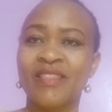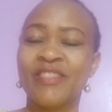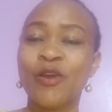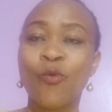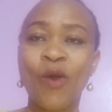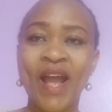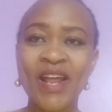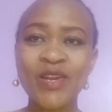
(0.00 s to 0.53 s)
The
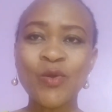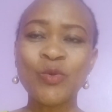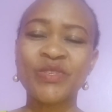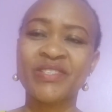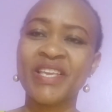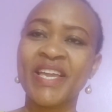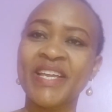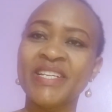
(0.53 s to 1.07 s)
one who
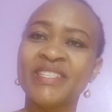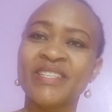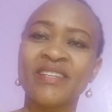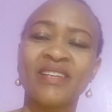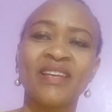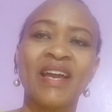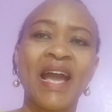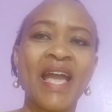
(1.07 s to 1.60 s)
said
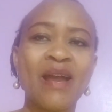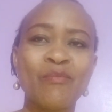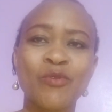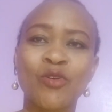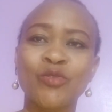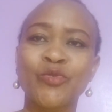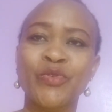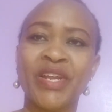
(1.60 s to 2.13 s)
I am
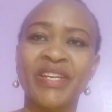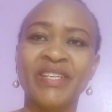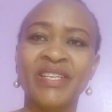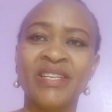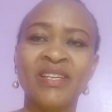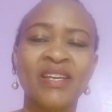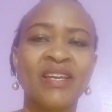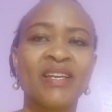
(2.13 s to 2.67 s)
not
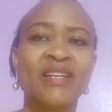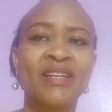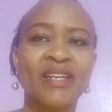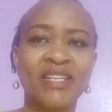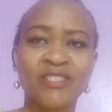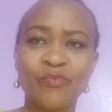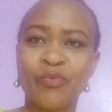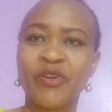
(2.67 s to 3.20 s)
ready,
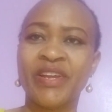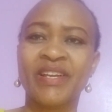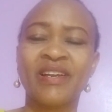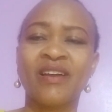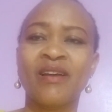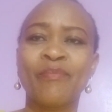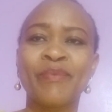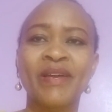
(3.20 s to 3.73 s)
let's
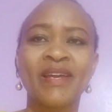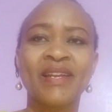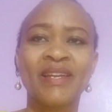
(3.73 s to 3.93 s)
break up,